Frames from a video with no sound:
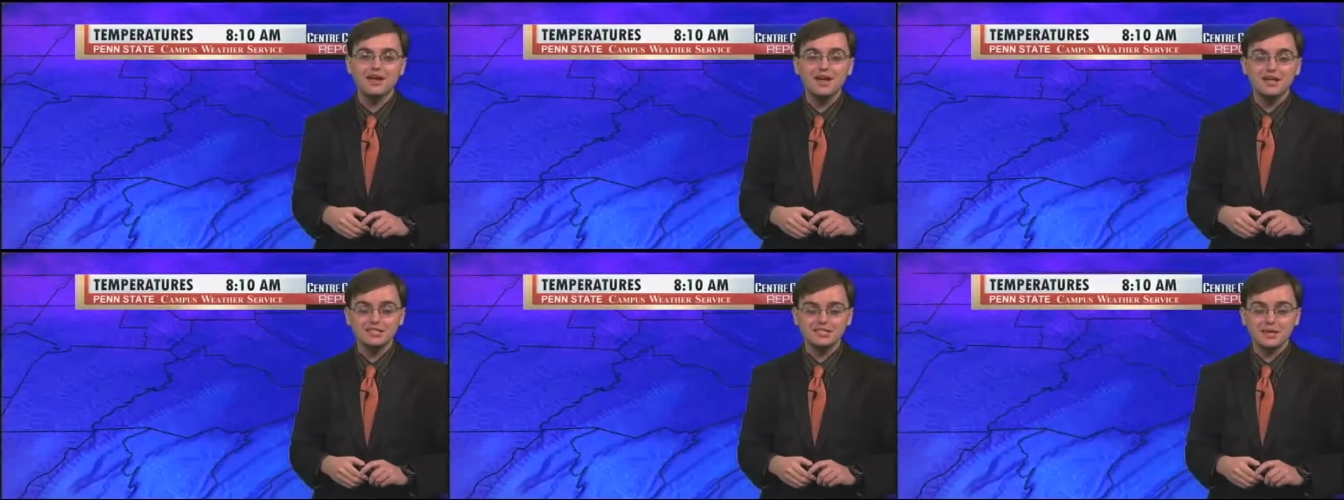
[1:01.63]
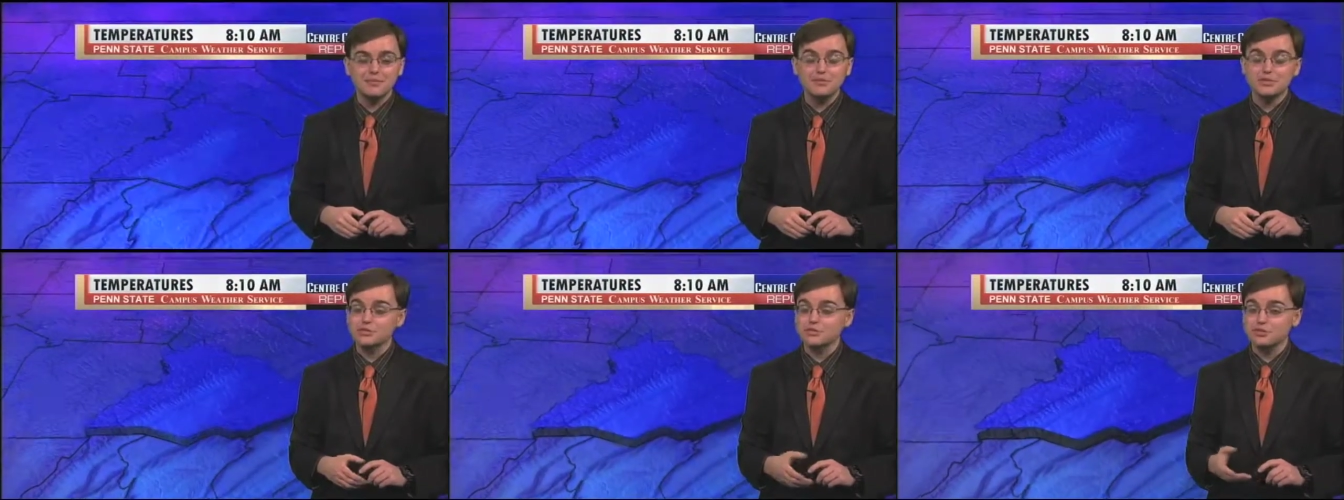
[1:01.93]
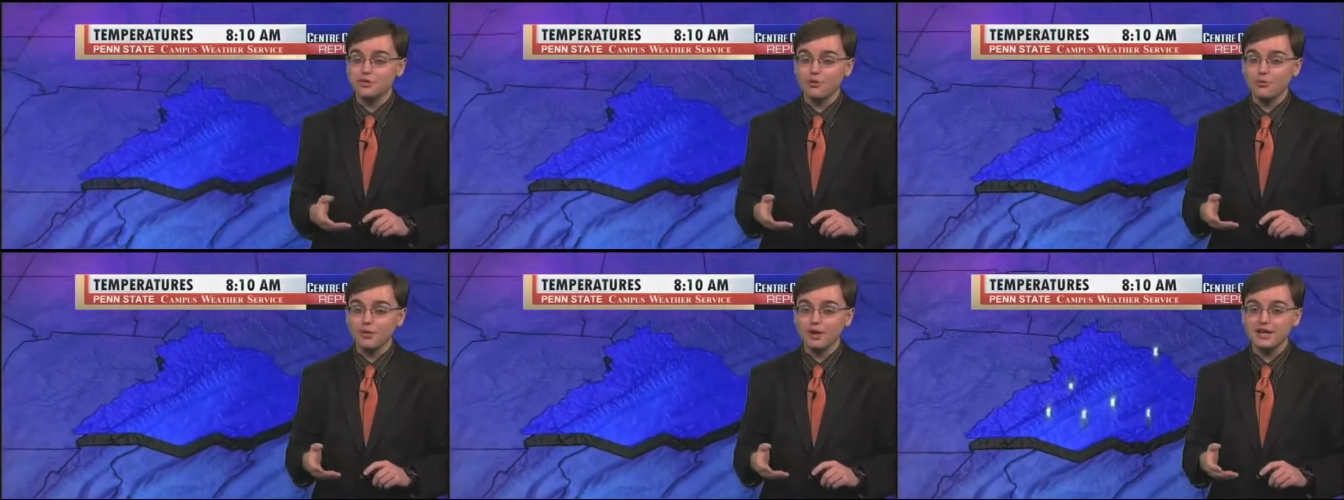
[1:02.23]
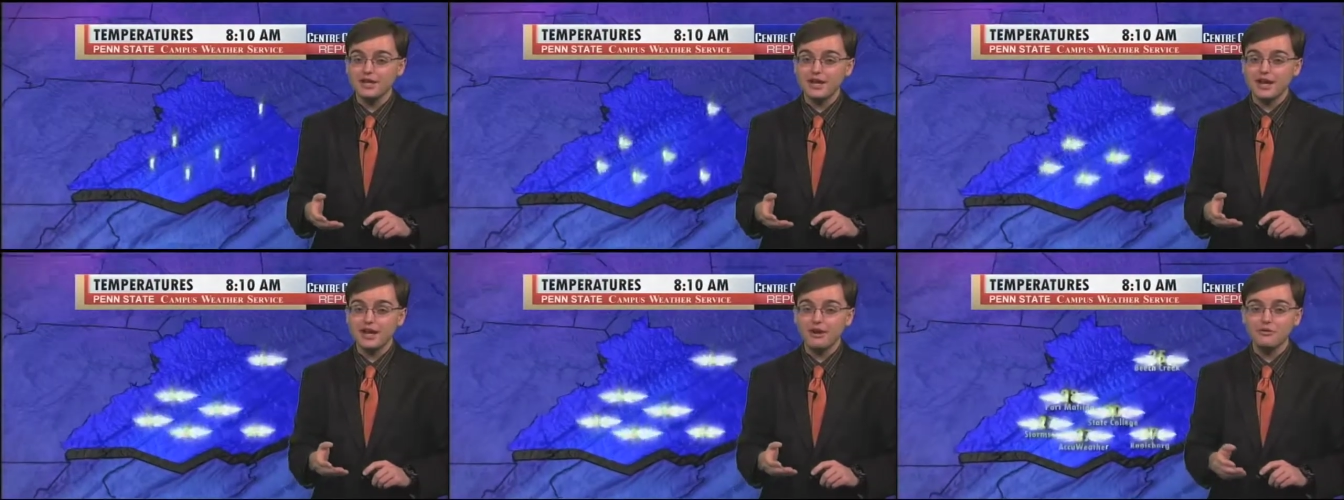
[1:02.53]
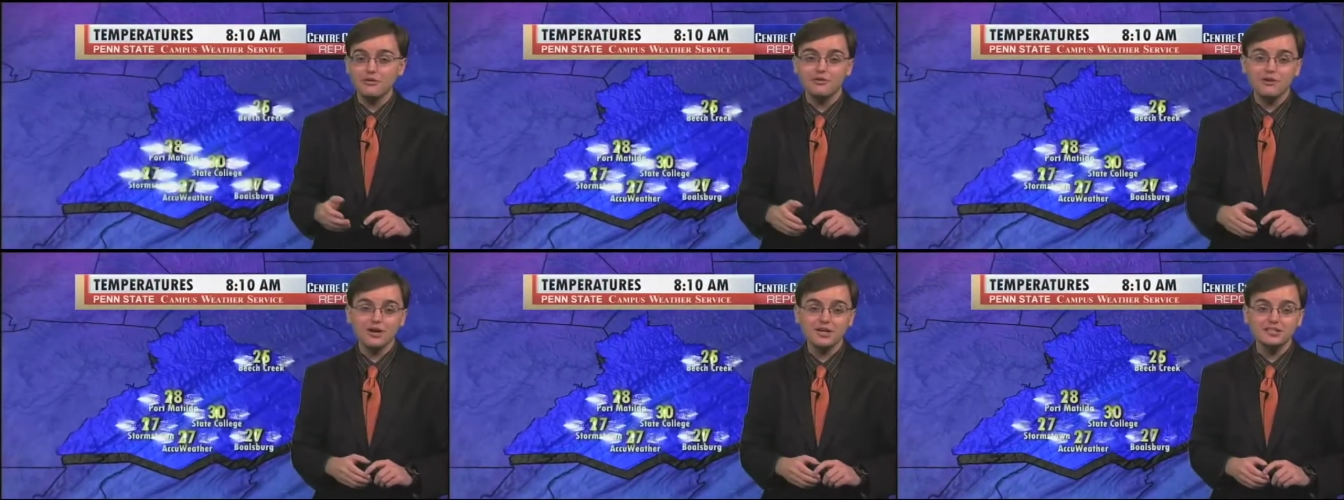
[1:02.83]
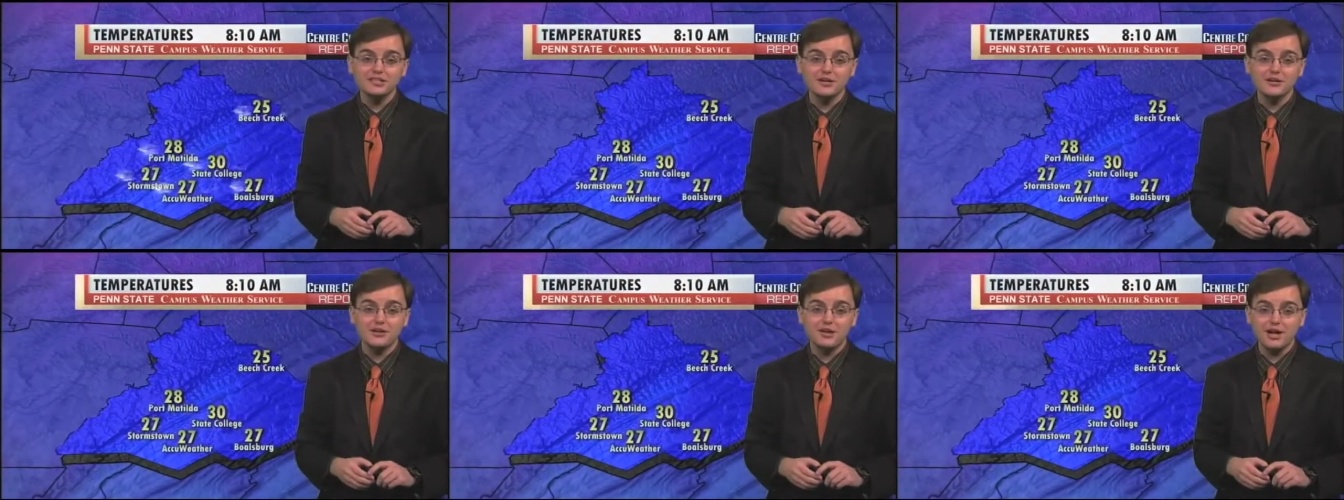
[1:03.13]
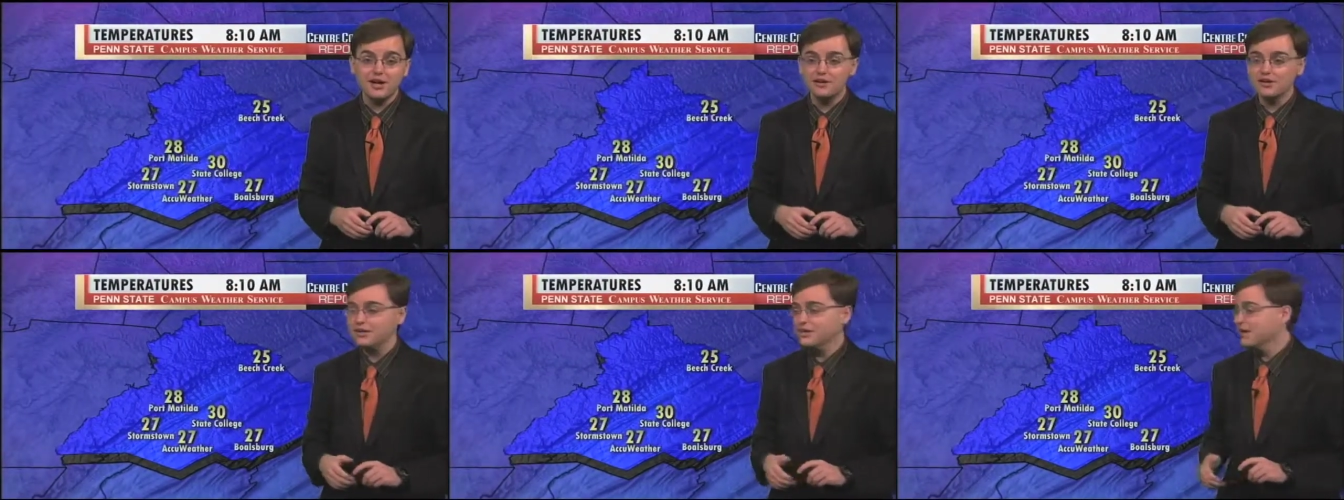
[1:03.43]
Temperatures, though, right now across Centre
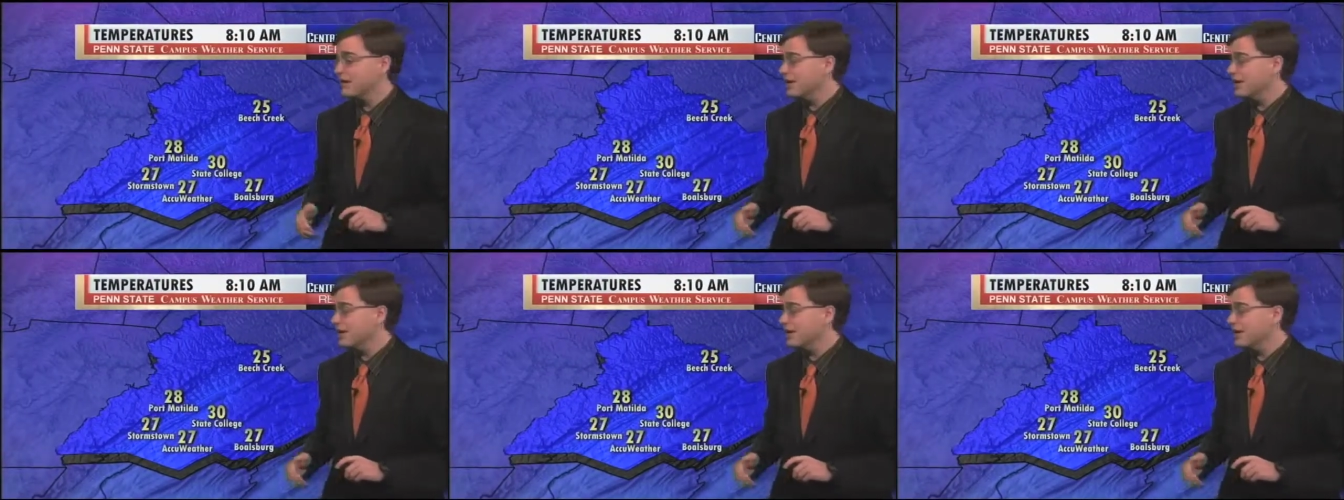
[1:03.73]
County,